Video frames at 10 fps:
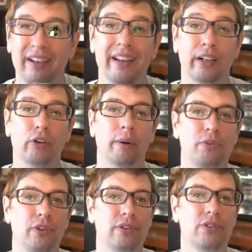
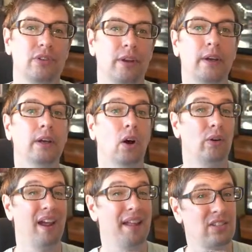encryptions.
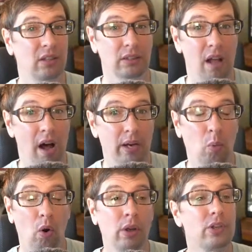Okay, that's a lot of
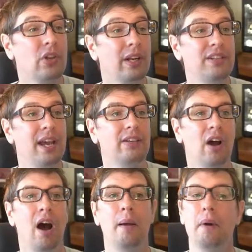work. It's going to take
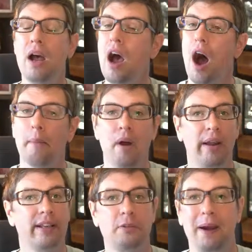time. I'm not
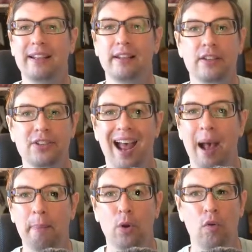expecting this to
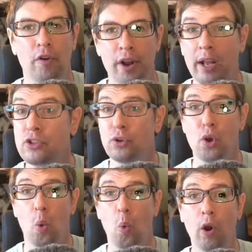happen overnight, so
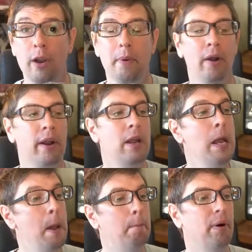don't worry about it,
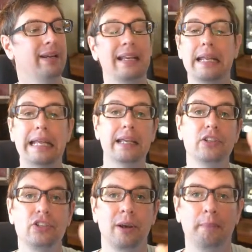but it
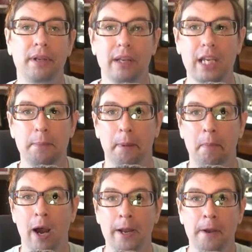is something to keep in
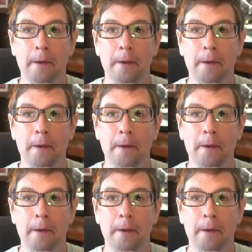mind.